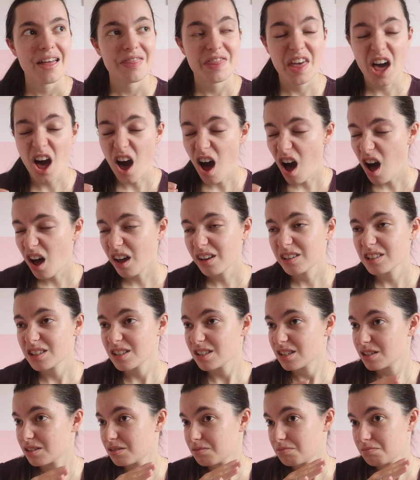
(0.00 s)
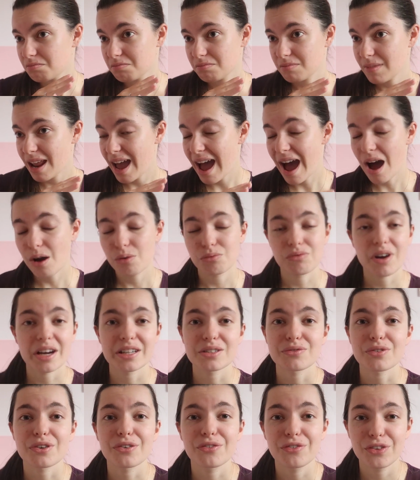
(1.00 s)
that aren't
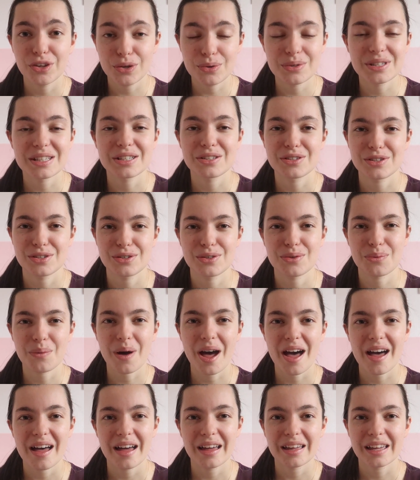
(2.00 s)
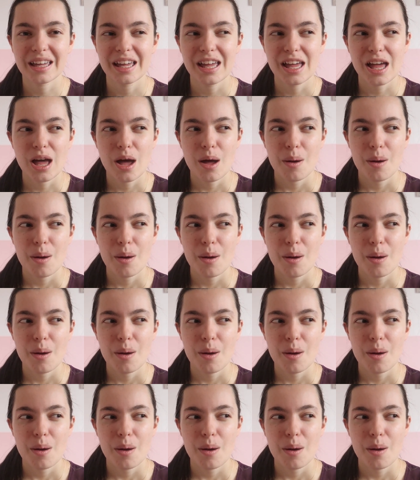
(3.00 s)
outright refusing to do the work,